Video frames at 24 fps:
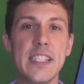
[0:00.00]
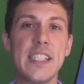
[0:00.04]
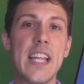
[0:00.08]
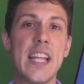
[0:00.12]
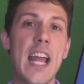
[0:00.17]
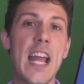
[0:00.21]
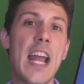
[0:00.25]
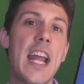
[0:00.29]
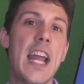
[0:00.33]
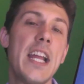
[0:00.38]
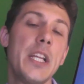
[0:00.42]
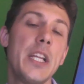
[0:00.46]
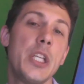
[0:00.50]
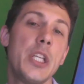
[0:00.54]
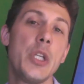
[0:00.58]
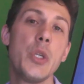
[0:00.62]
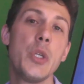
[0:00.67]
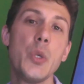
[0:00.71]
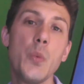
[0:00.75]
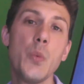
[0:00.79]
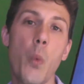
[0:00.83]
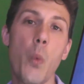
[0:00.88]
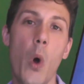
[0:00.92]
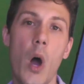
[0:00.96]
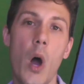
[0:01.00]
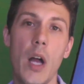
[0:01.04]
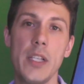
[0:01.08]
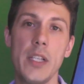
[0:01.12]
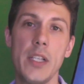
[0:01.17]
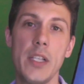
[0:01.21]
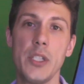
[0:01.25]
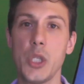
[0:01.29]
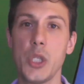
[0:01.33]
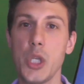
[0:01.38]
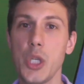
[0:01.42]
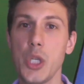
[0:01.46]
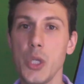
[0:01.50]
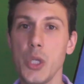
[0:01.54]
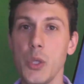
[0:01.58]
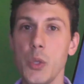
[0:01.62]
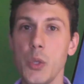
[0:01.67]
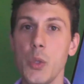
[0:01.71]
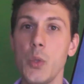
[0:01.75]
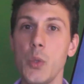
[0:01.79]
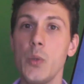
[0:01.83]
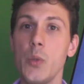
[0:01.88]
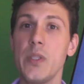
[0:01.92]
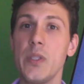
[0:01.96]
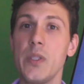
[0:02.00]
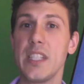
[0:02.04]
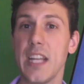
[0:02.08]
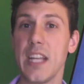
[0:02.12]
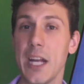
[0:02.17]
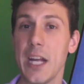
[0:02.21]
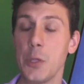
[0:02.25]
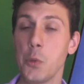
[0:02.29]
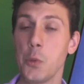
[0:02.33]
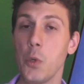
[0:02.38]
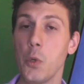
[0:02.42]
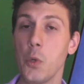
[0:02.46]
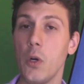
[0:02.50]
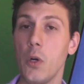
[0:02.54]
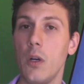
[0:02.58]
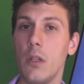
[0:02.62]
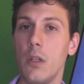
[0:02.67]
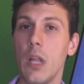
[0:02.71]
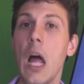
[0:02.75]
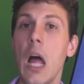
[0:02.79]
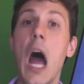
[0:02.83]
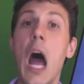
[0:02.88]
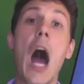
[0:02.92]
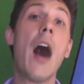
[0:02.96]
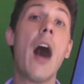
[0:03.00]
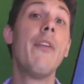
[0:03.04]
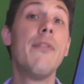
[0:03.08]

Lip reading: let's say you want to schedule